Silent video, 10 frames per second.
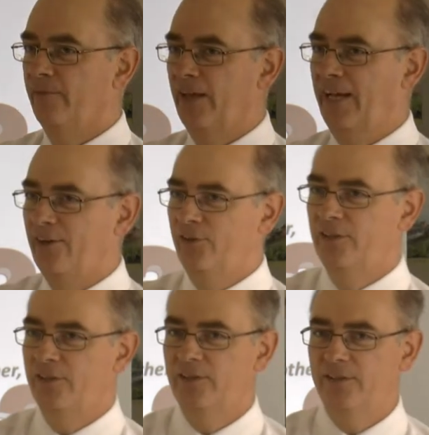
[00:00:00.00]
Now hang on,
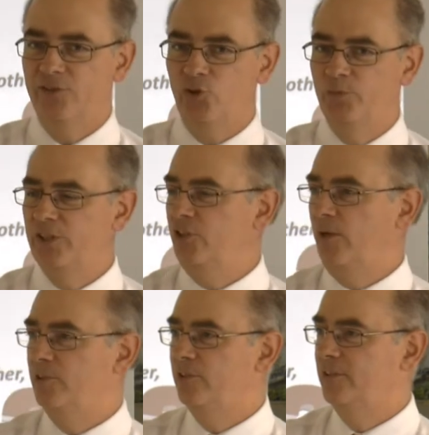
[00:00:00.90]
the storm just stopped.